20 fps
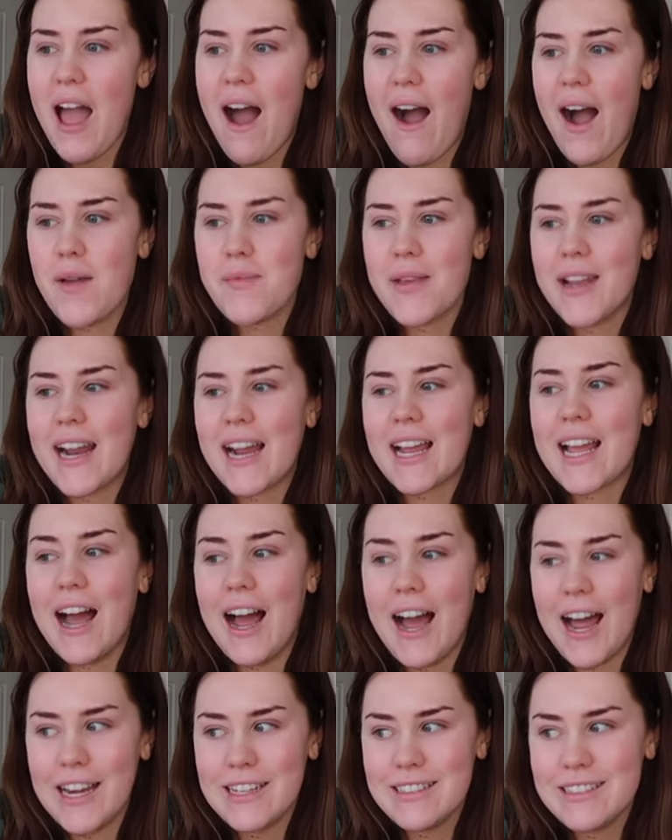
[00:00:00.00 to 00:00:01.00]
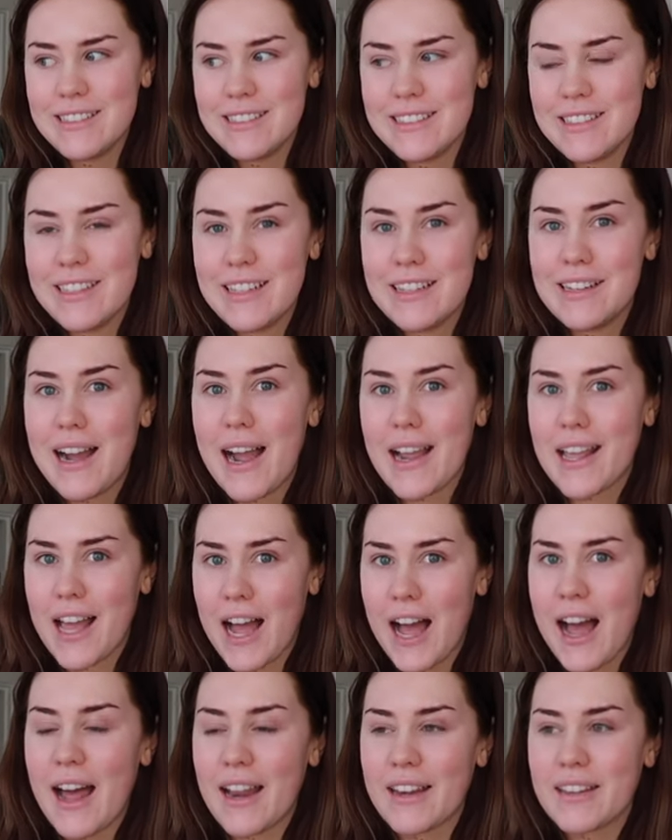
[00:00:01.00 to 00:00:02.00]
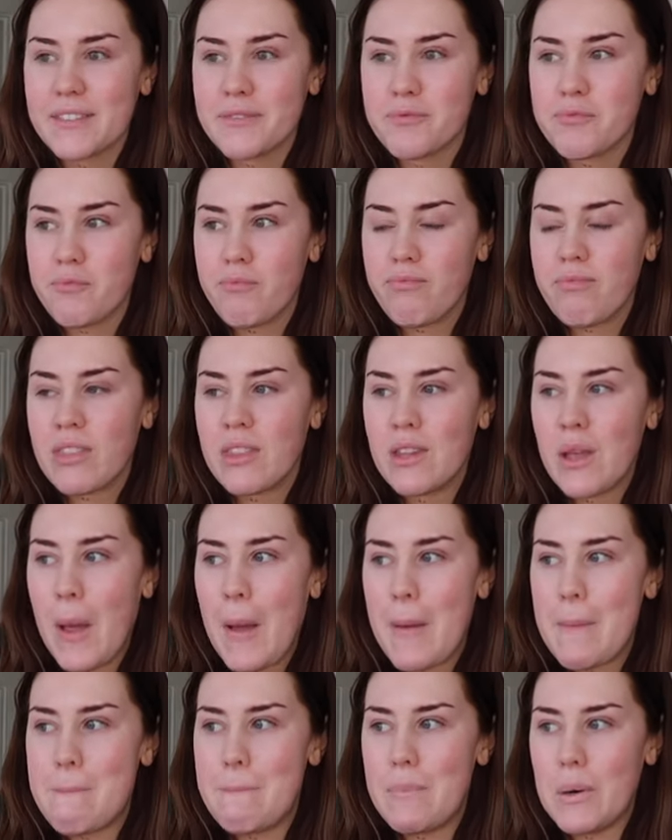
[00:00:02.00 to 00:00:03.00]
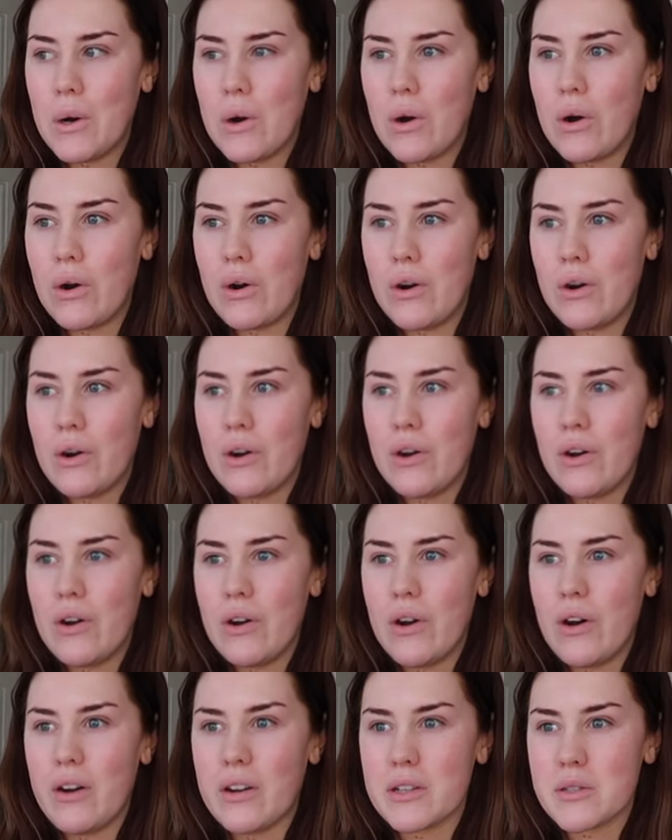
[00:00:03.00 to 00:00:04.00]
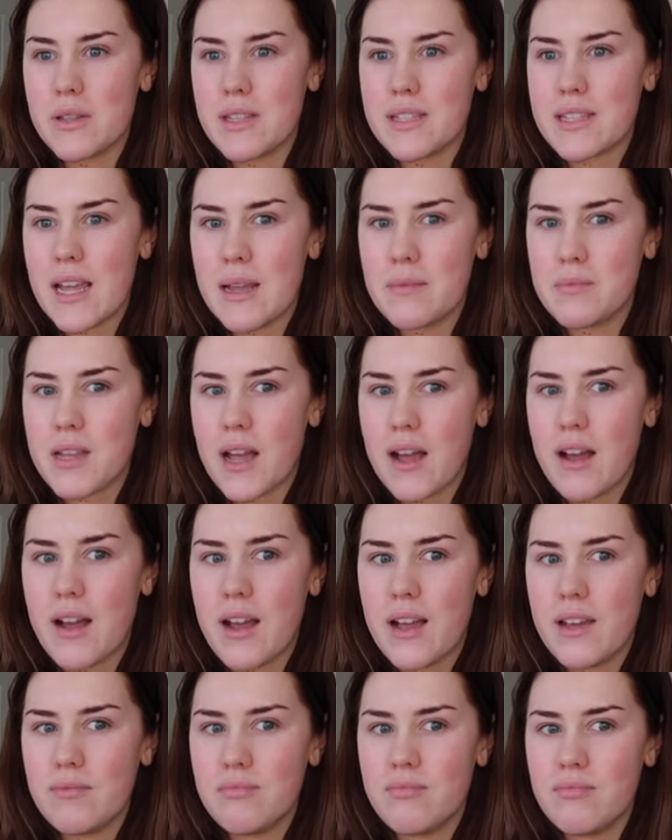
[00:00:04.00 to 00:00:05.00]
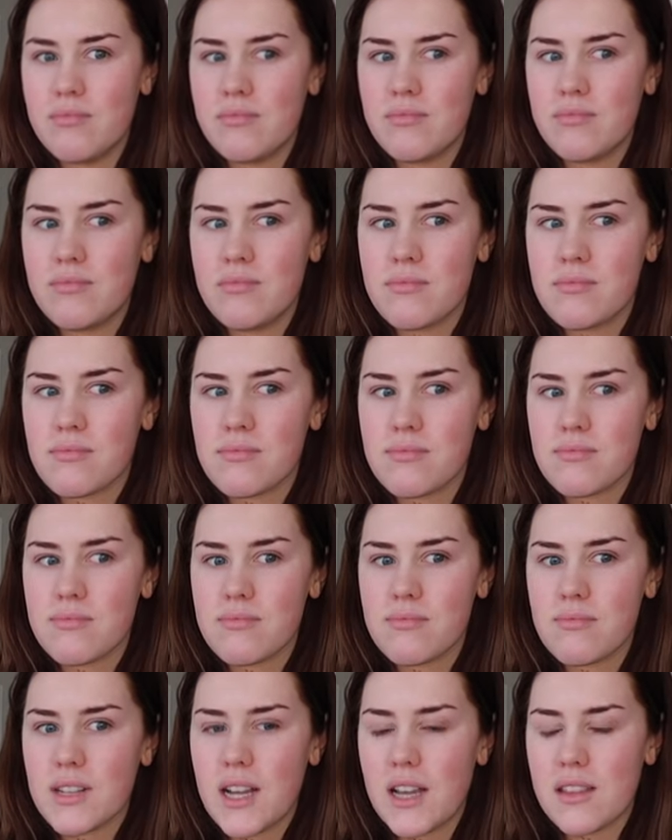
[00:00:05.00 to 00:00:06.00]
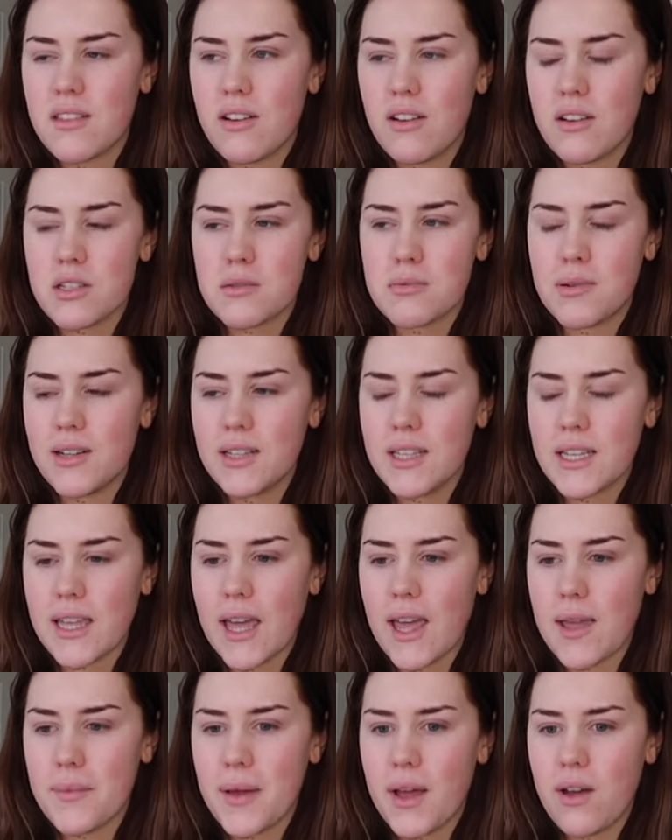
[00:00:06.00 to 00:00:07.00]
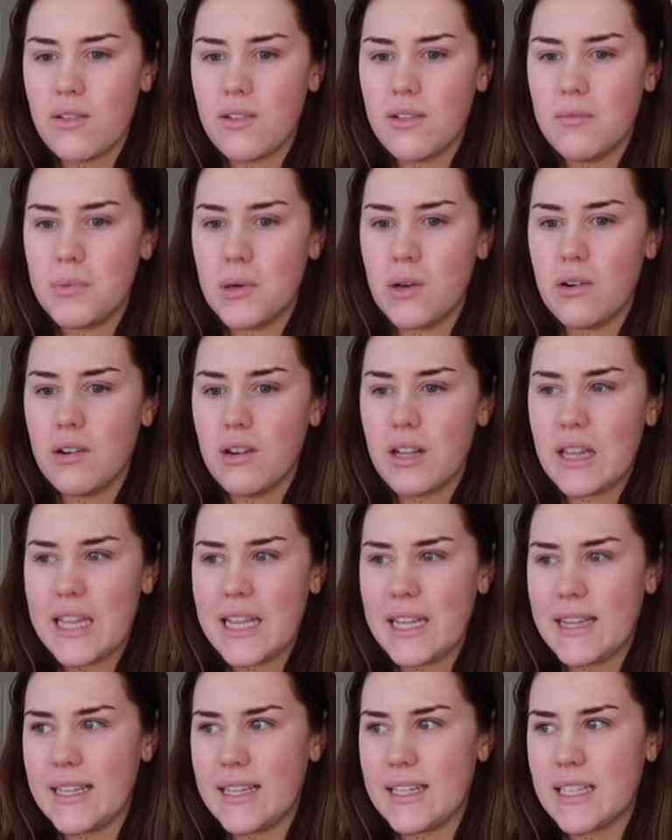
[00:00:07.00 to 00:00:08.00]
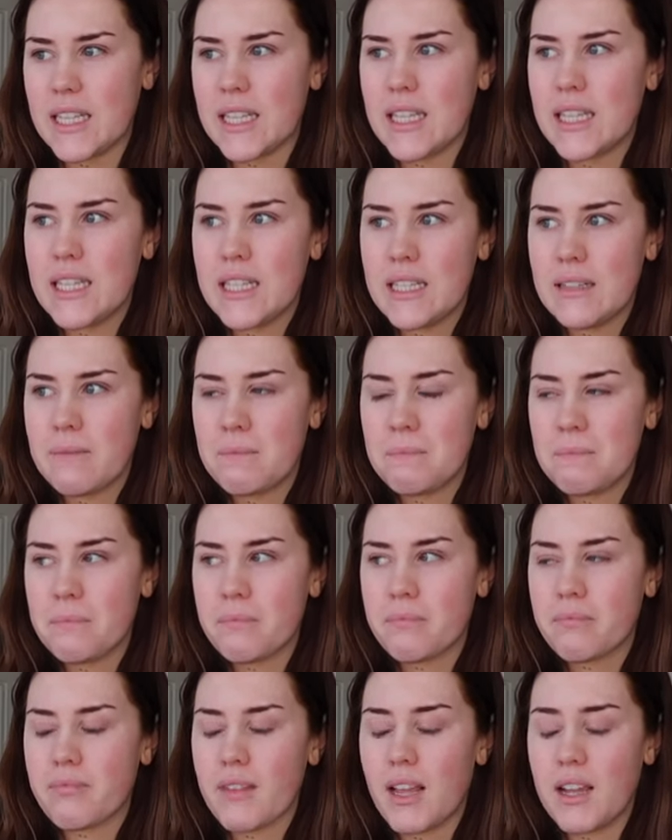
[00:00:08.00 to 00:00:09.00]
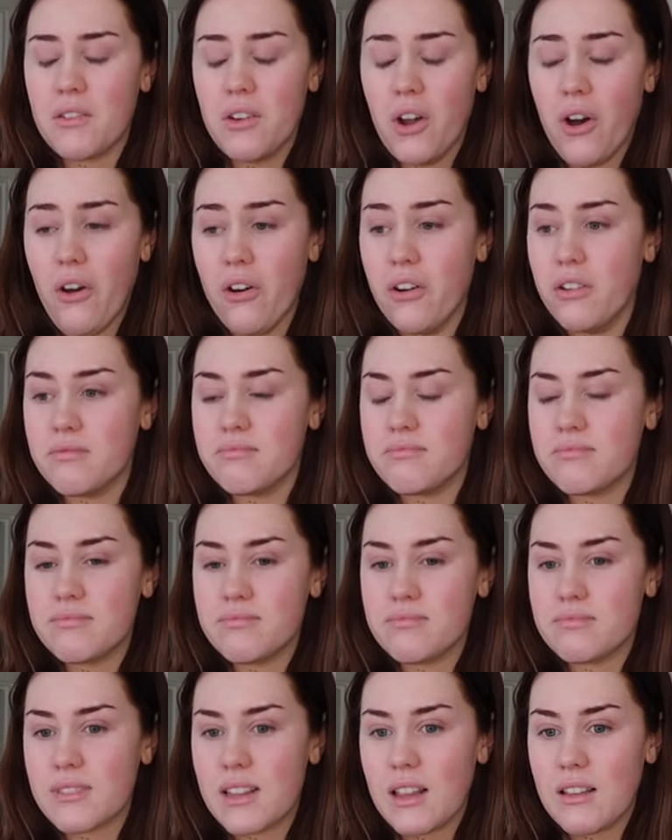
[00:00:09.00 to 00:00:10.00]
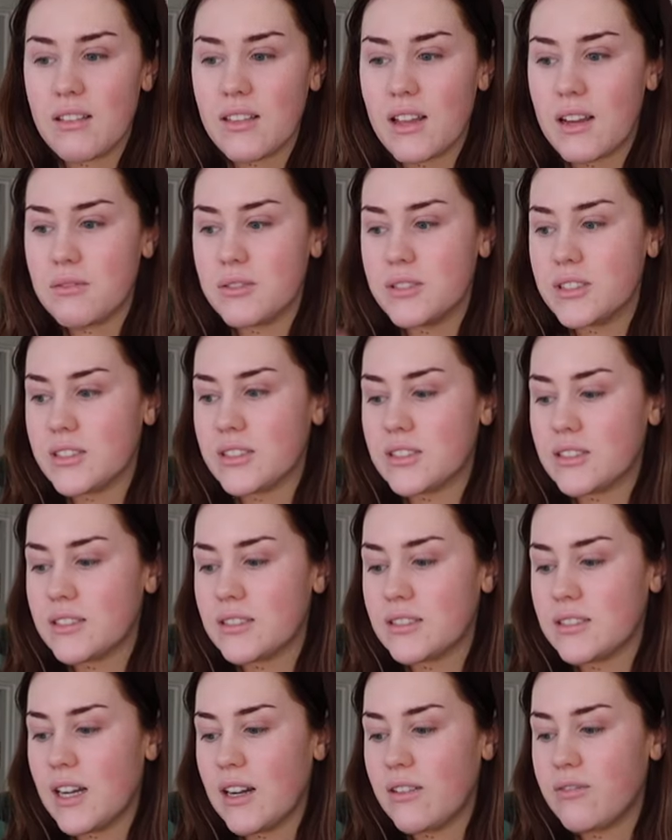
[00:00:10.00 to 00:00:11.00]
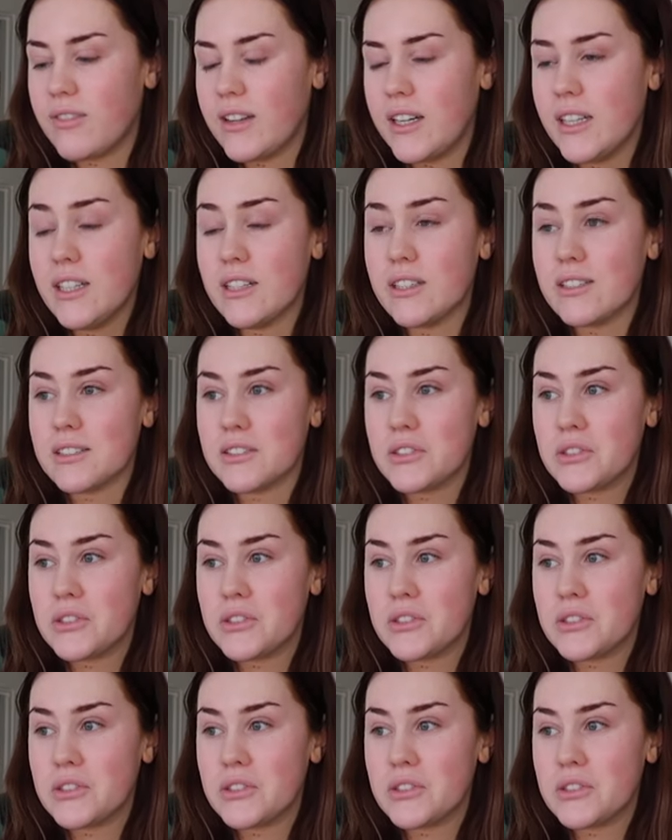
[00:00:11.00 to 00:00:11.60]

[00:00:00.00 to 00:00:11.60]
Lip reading: I mean, I can. But also at the same time, I thought a spoiler came out, but clearly not. Clearly that was not real.